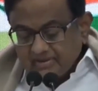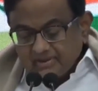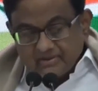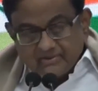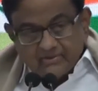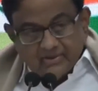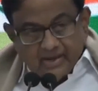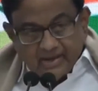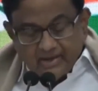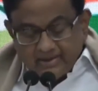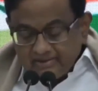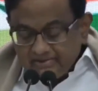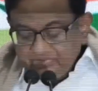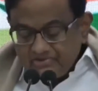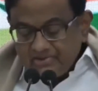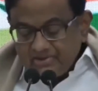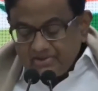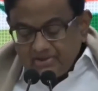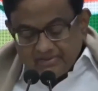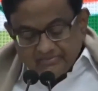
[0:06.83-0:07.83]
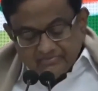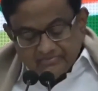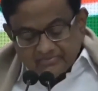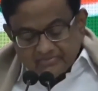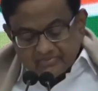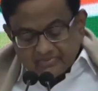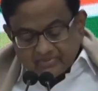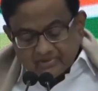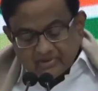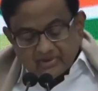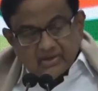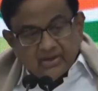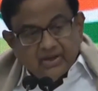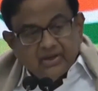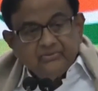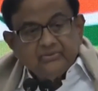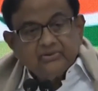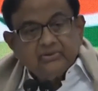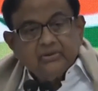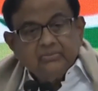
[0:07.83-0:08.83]
the LG, and
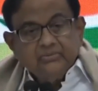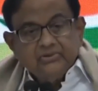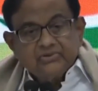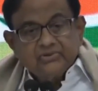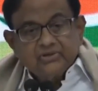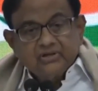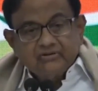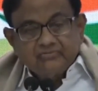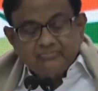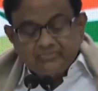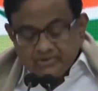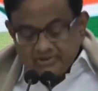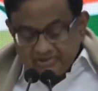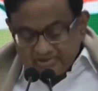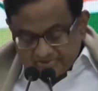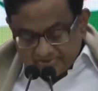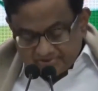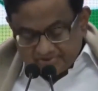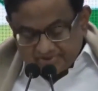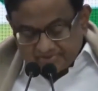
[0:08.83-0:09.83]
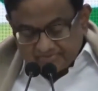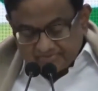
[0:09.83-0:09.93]
the Commissioner of Police.